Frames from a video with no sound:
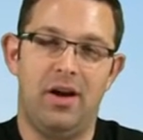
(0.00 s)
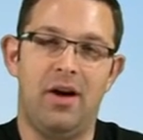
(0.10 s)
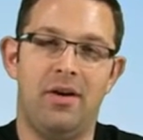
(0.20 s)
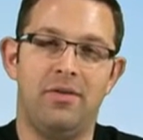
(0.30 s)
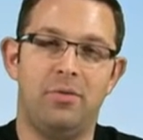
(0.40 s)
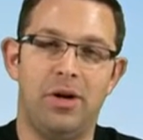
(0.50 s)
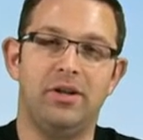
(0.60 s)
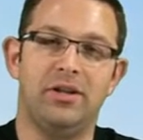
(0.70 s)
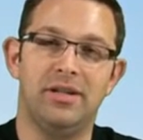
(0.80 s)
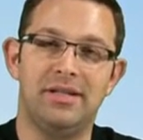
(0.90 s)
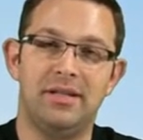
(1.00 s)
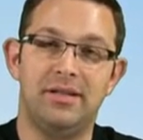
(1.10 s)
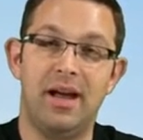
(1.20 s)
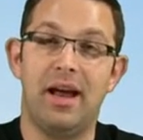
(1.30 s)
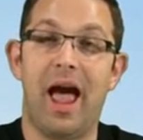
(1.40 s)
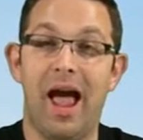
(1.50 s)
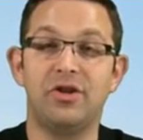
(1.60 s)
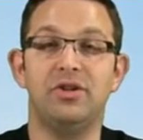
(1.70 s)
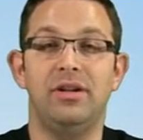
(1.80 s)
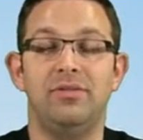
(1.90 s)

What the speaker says: of what you're going to see today actually,